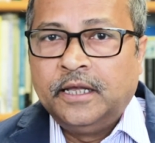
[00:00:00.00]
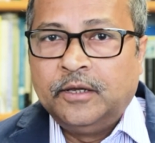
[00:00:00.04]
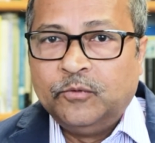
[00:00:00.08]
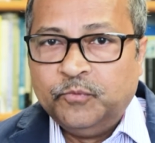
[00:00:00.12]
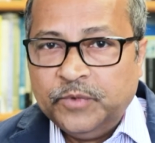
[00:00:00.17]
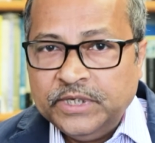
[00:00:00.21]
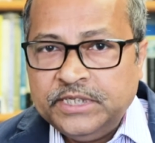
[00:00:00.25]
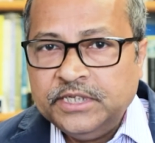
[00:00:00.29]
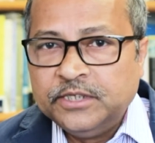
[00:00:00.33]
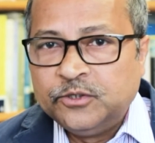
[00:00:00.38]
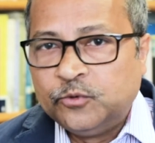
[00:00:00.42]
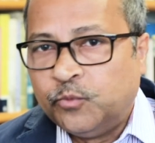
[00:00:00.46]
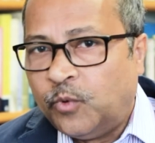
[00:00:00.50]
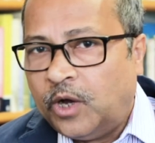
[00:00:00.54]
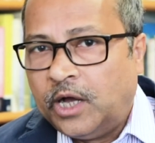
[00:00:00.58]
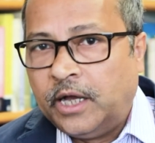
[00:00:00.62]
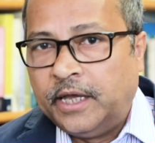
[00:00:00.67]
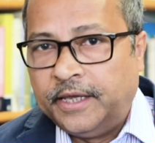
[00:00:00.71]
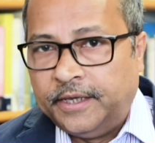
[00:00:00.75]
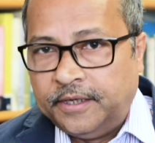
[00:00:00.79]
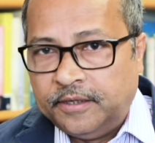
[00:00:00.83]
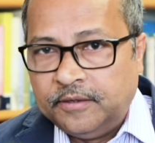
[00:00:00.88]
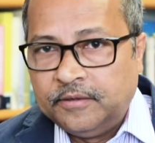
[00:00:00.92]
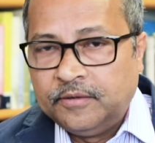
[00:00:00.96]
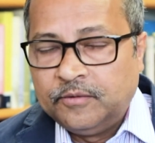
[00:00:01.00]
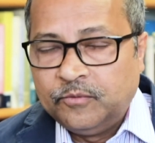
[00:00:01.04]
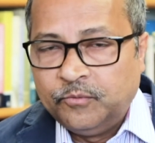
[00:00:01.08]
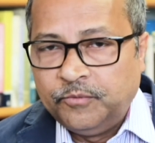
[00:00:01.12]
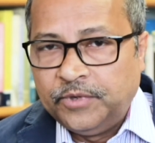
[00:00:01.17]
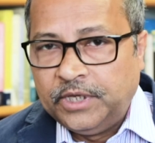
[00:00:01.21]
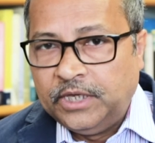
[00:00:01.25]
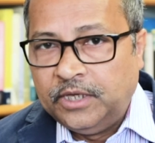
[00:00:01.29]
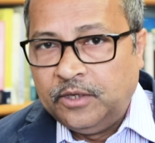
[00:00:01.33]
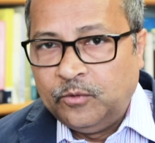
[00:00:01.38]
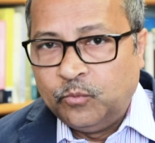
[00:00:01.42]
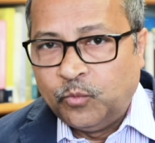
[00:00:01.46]
which is why
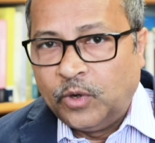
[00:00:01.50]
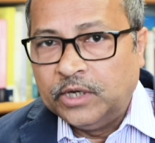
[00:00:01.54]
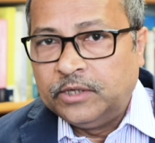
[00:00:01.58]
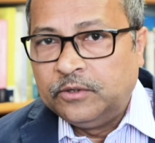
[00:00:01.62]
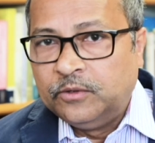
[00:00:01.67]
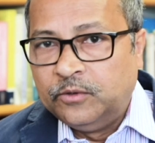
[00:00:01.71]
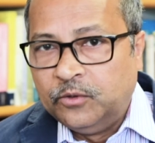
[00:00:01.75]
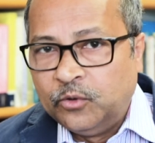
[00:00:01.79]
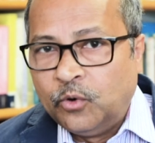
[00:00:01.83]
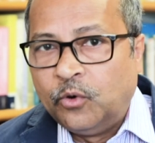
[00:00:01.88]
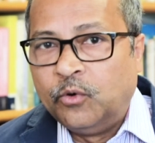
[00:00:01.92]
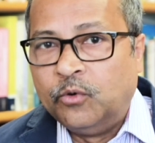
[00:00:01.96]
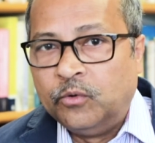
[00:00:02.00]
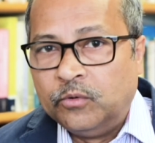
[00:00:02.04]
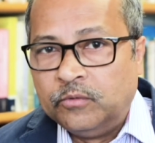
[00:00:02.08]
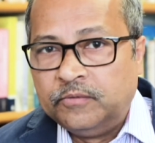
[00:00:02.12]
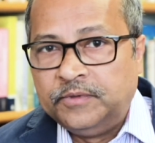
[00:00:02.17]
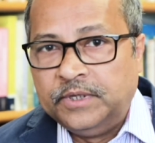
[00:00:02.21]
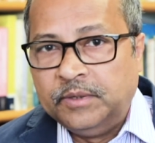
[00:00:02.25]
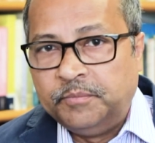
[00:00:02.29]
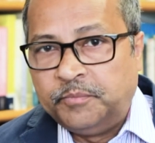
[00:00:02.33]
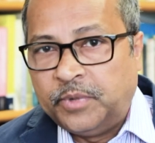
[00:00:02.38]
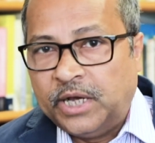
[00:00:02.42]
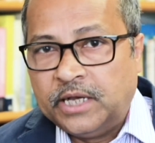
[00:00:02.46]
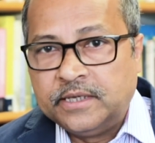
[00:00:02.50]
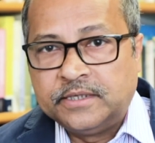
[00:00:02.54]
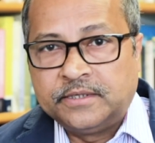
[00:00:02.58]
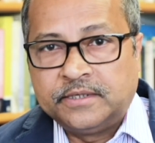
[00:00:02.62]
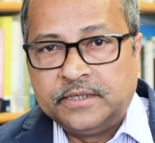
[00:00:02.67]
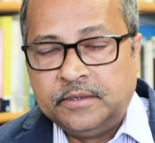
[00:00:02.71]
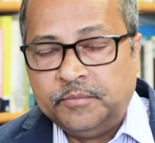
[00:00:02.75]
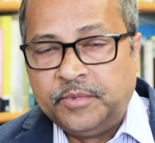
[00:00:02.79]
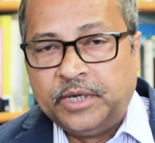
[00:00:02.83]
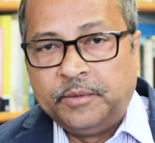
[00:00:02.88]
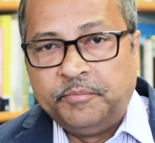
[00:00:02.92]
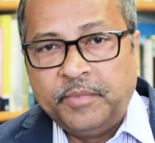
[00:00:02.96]
we want to know the
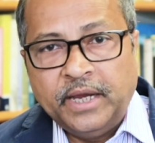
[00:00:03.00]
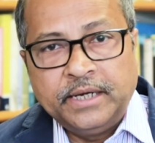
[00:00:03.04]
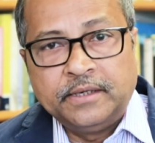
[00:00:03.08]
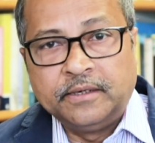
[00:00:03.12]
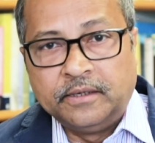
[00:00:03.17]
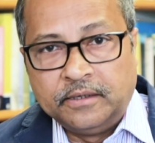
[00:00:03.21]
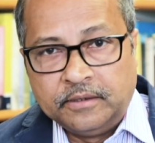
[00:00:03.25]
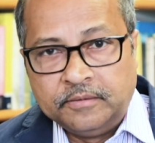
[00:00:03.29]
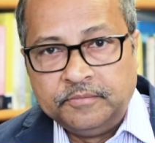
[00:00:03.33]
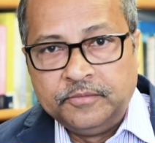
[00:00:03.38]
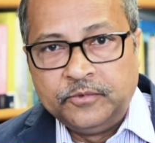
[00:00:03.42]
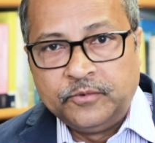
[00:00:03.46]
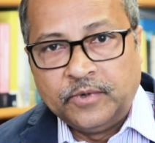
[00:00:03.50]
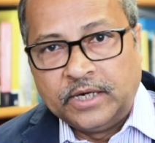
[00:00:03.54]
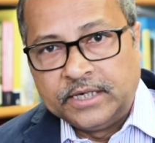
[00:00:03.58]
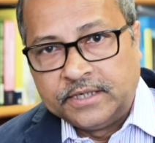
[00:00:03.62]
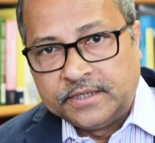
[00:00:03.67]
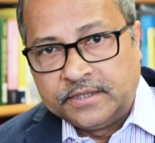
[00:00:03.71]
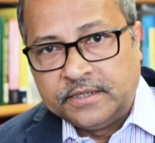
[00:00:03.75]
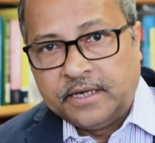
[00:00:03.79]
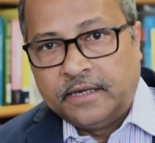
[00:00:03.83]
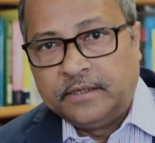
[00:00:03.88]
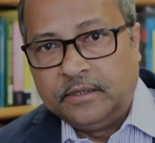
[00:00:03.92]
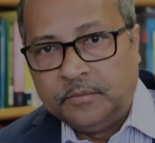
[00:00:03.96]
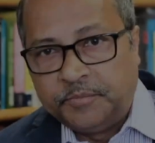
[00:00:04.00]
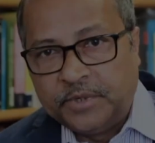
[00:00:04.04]
past a bit better to understand the